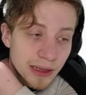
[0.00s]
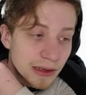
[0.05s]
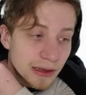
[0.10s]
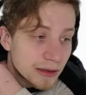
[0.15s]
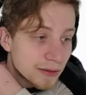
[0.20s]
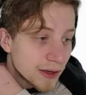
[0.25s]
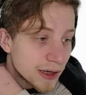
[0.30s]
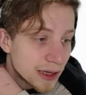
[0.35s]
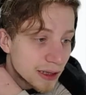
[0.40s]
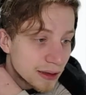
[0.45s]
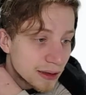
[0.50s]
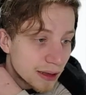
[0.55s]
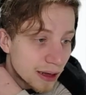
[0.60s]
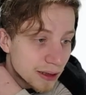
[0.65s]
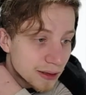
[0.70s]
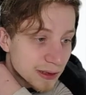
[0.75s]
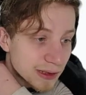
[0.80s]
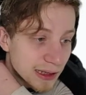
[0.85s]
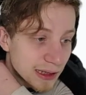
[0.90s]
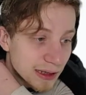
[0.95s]
that's very
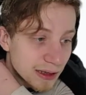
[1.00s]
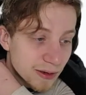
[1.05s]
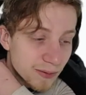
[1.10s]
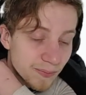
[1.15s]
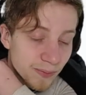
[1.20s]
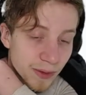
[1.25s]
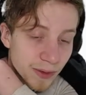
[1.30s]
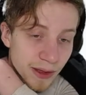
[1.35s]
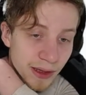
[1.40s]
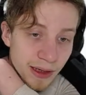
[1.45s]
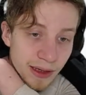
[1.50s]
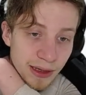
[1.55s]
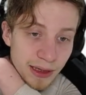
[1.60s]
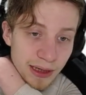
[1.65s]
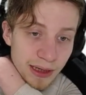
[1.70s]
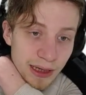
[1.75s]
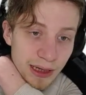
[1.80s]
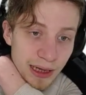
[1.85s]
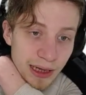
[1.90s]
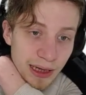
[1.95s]
interesting,
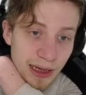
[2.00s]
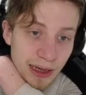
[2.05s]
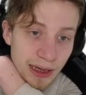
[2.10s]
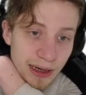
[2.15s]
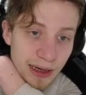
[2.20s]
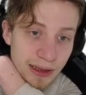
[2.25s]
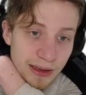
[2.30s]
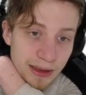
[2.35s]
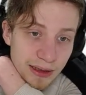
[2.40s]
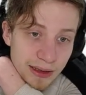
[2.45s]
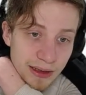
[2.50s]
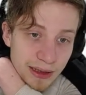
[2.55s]
rather